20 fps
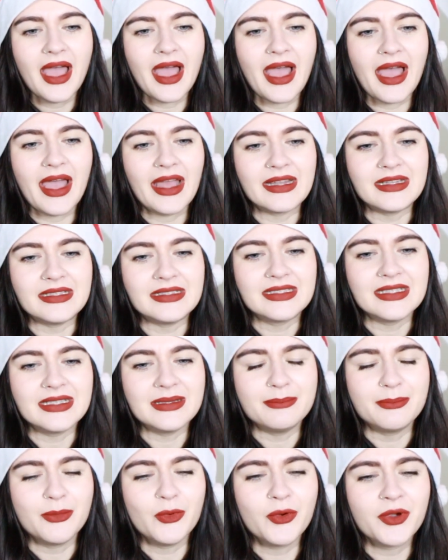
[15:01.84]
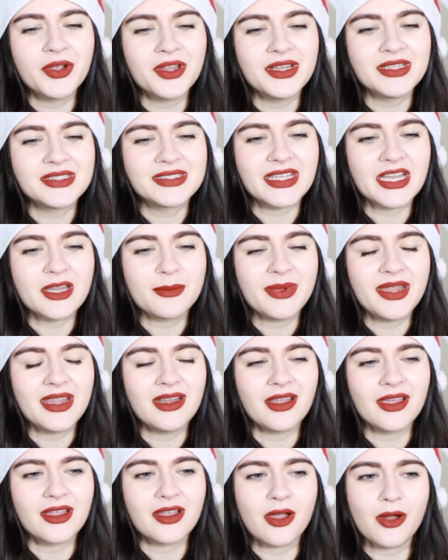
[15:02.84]
And Morgan, instead of being
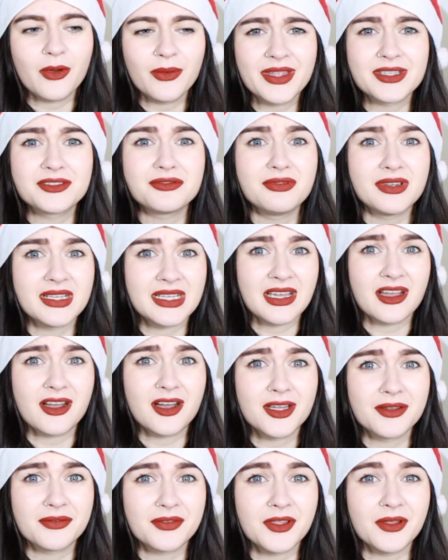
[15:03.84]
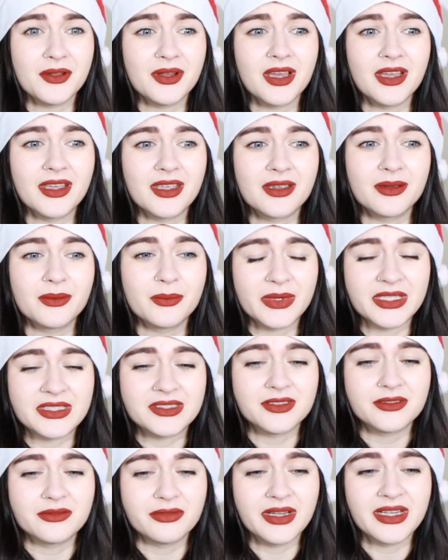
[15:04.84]
like, oh, that's really hard for you, like, we
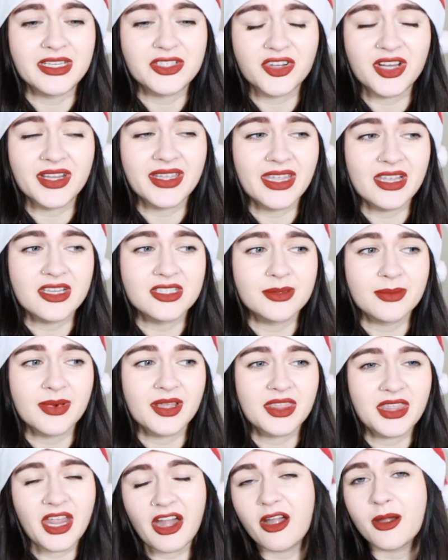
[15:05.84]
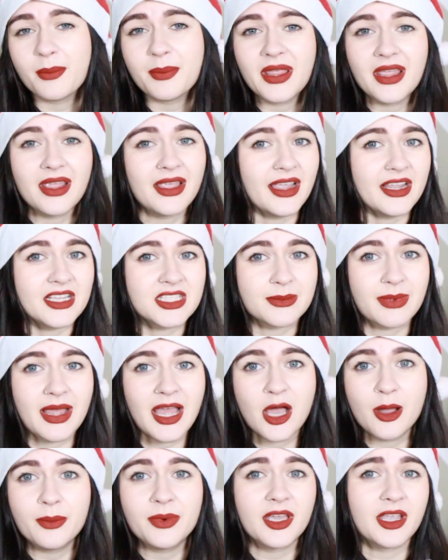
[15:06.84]
should really try and get you some like therapy and get you some
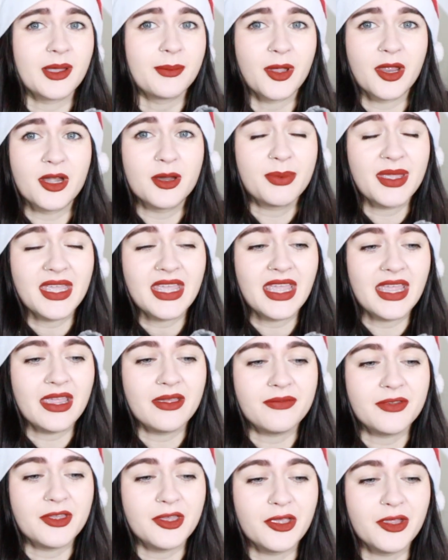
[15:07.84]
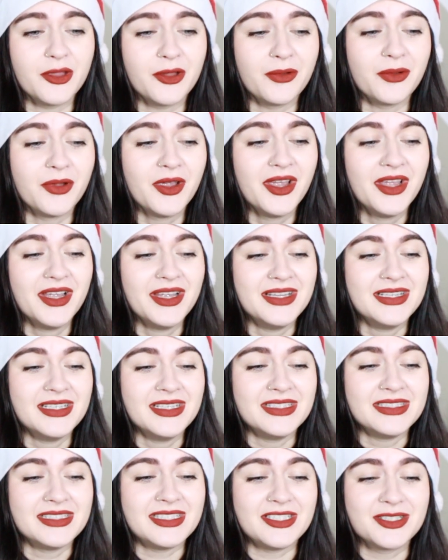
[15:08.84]
help, like, I'm gonna be here for you,
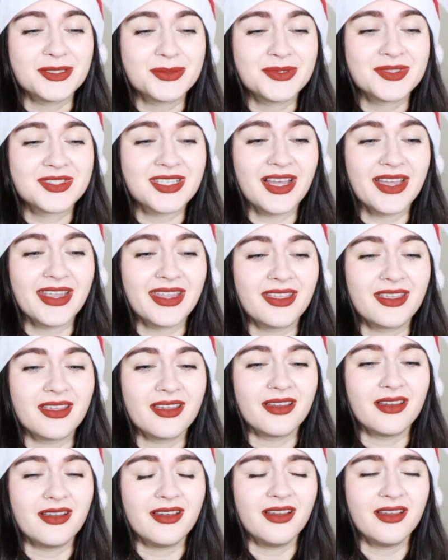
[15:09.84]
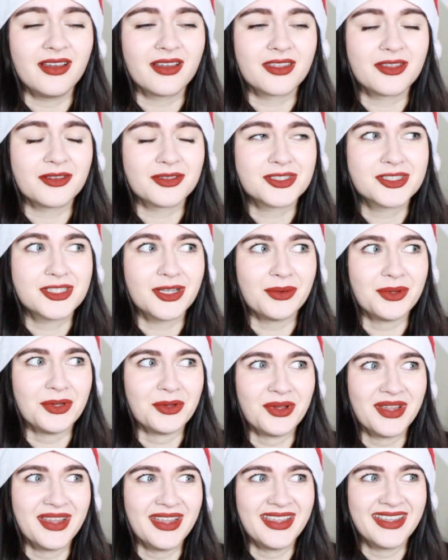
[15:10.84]
she just was like, ugh, you're so
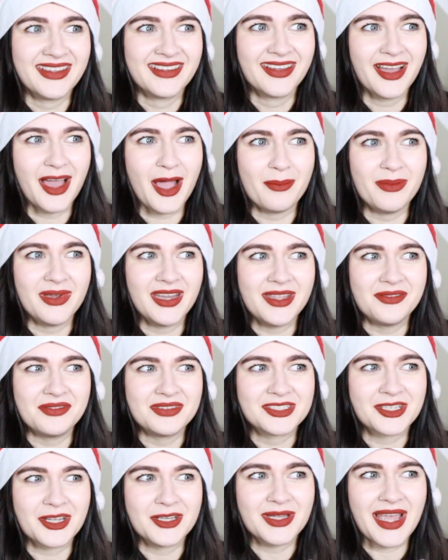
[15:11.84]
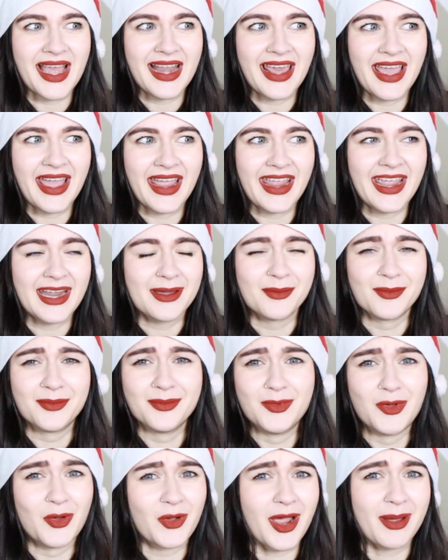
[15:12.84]
annoying. I'm leaving to go to LA and I'm
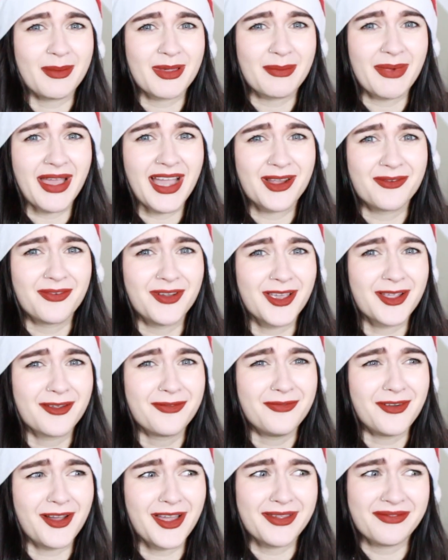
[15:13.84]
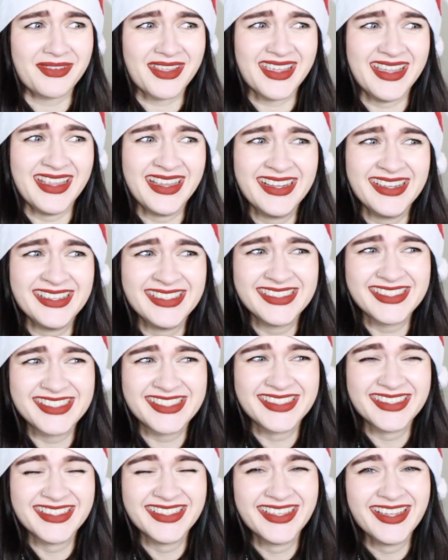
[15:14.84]
not coming back for like 5
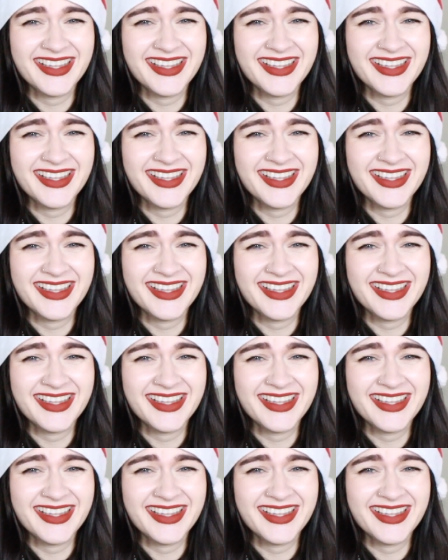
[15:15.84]
years.